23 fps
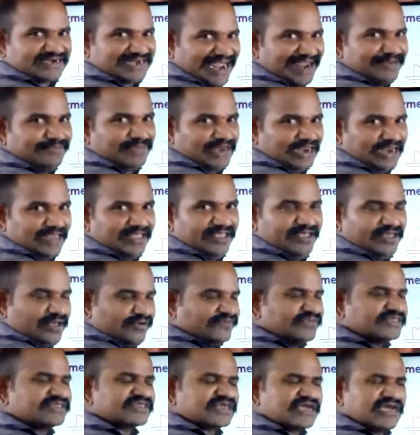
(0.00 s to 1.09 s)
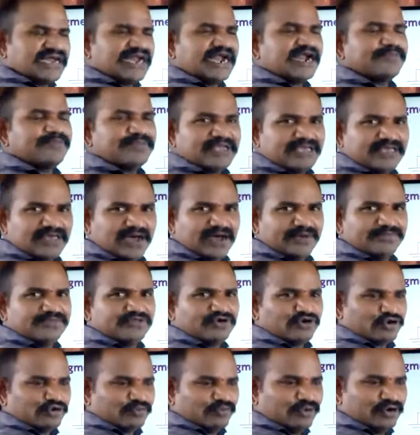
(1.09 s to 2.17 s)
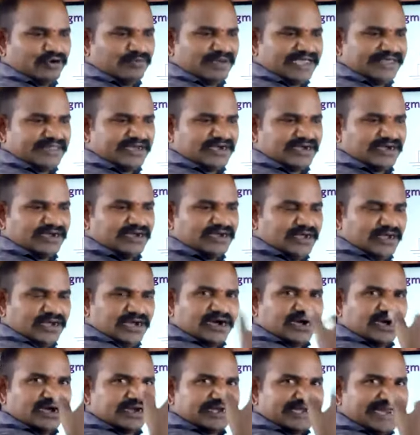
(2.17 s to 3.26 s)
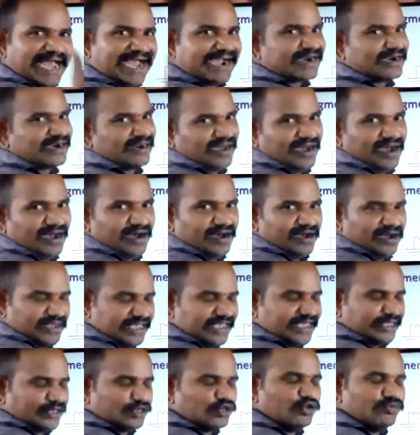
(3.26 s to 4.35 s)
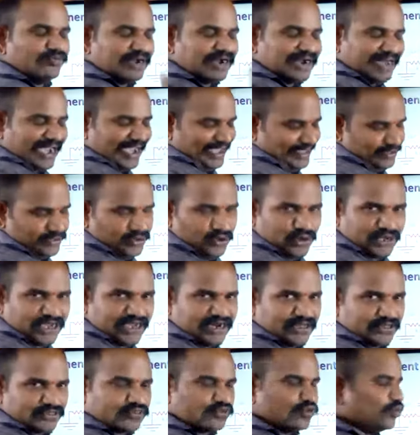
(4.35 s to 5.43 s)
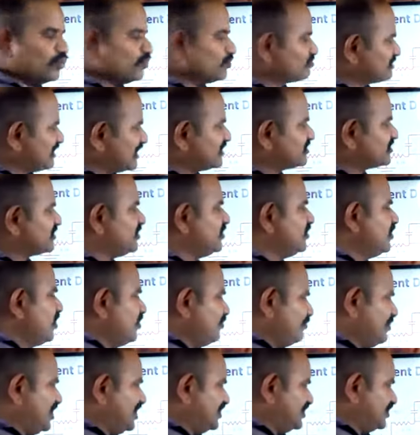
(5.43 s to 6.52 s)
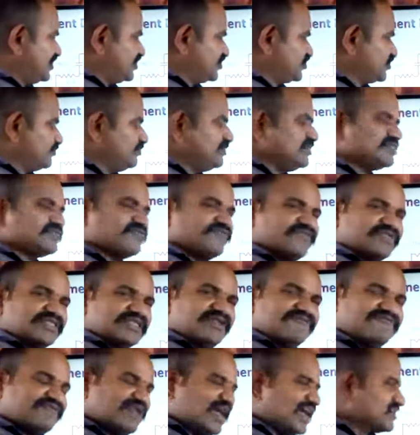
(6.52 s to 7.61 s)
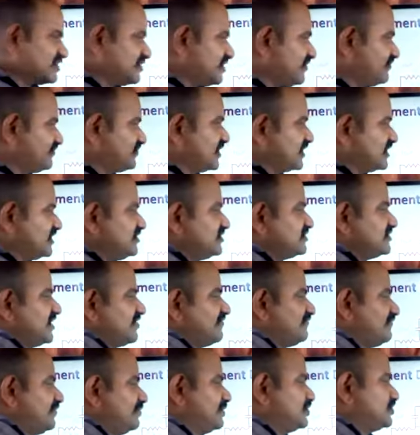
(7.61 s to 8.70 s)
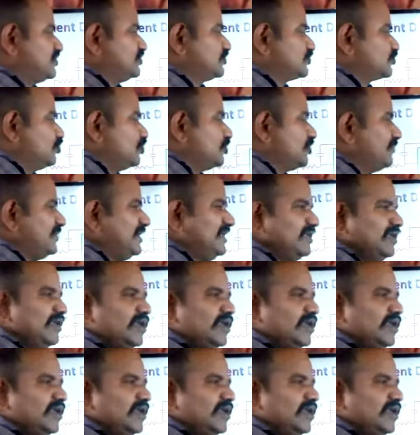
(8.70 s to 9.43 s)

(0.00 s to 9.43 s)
delay, which cannot be observable by the a human eye. Okay, so that is the main intention. Means within a fraction of seconds, the information is going to be